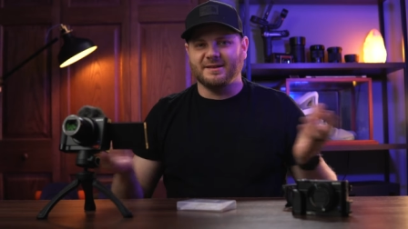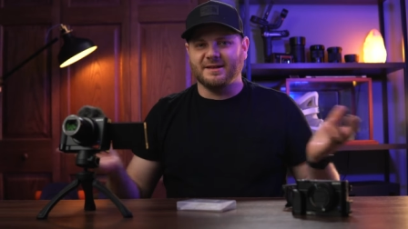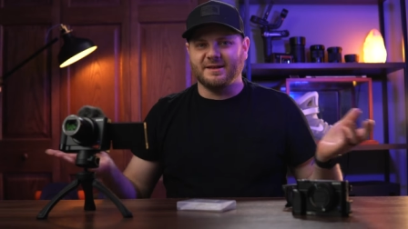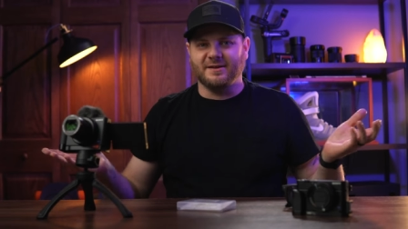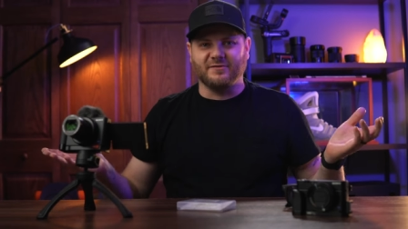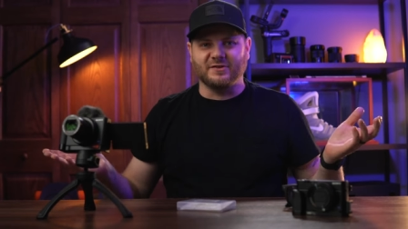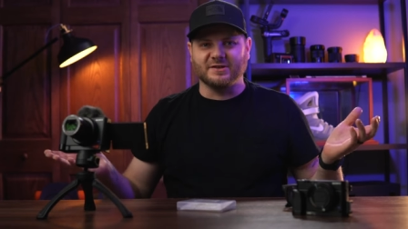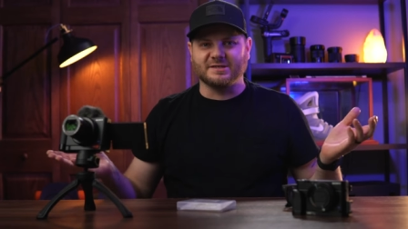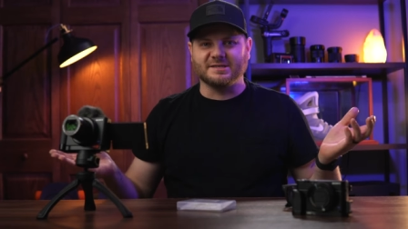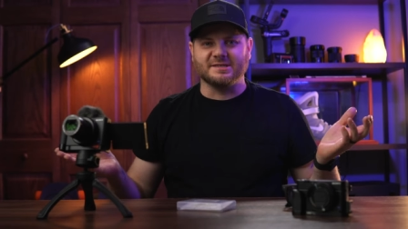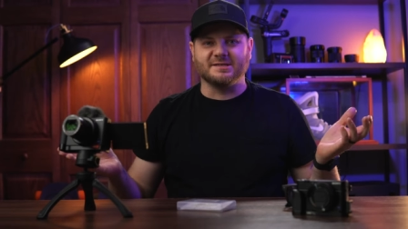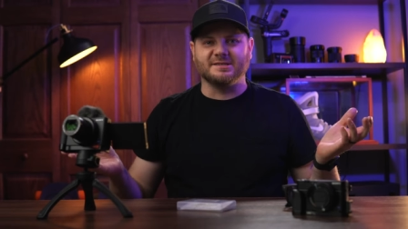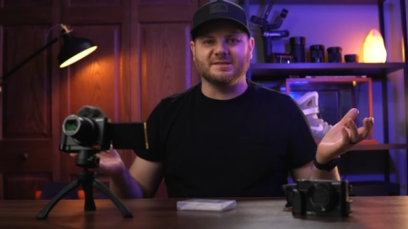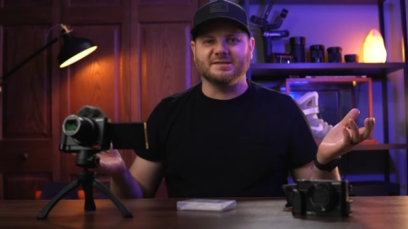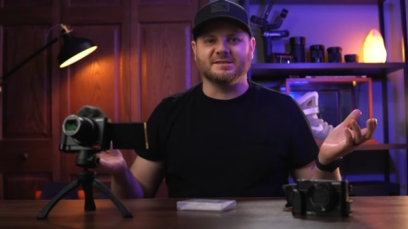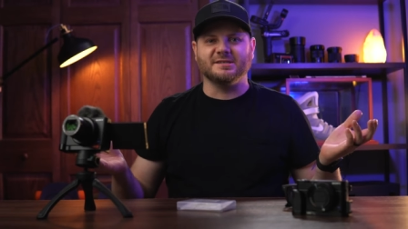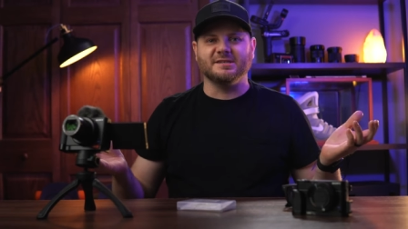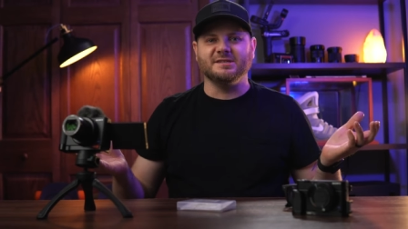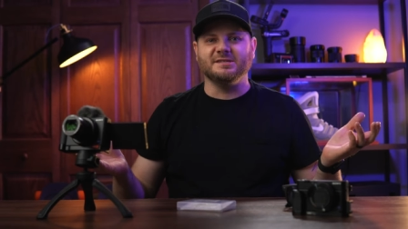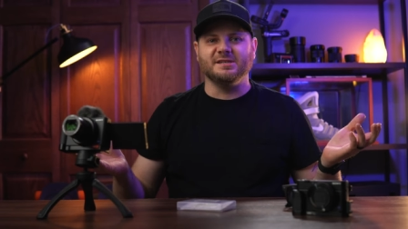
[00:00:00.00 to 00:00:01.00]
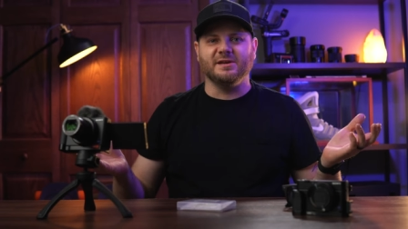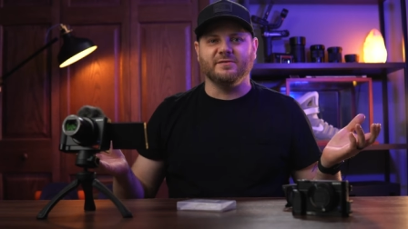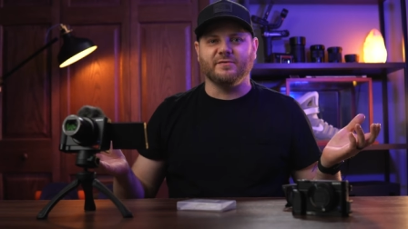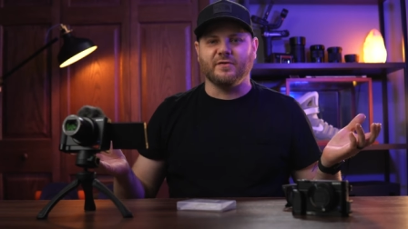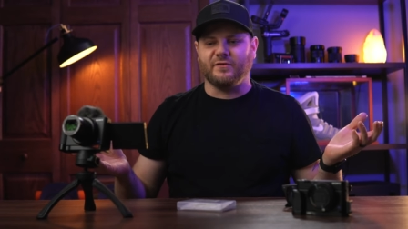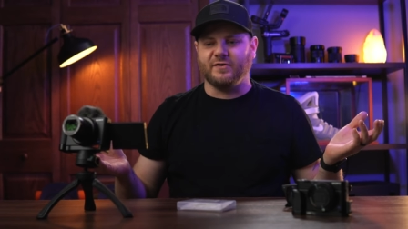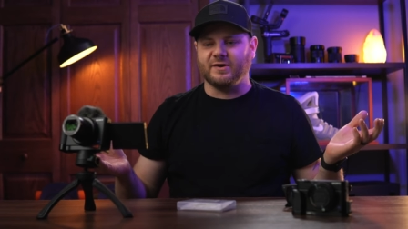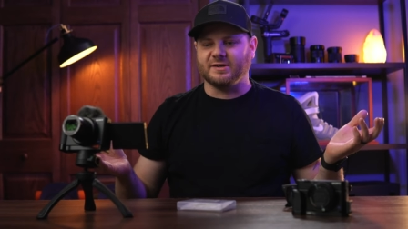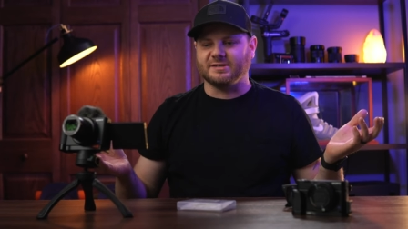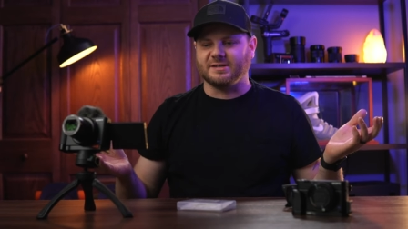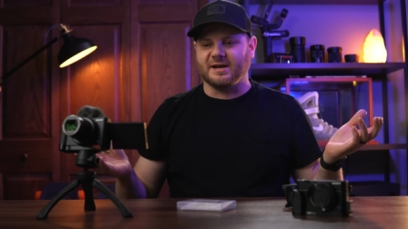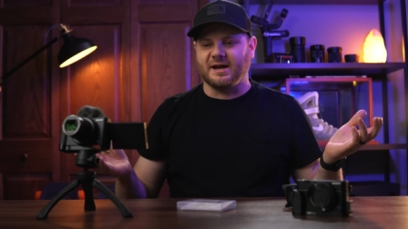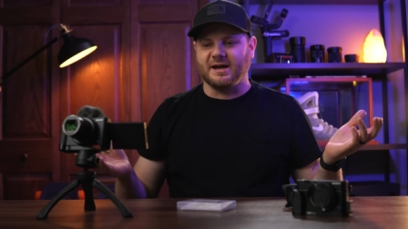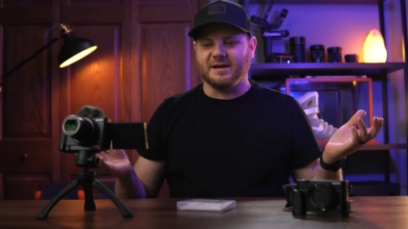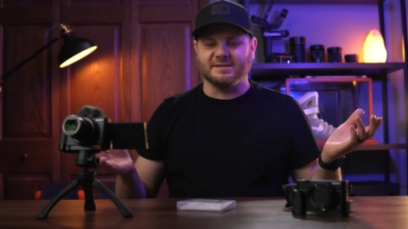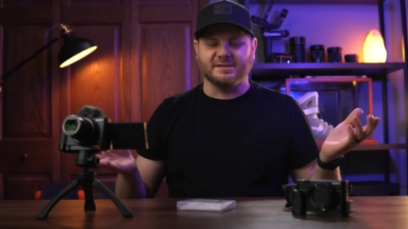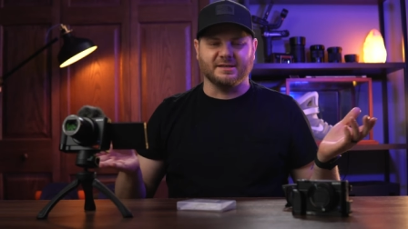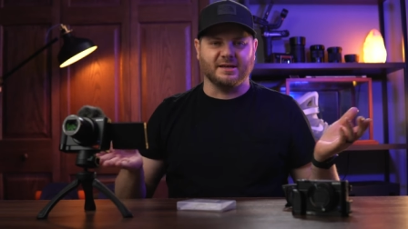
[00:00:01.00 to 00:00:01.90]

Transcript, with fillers: if this is this easy of a fix, guys,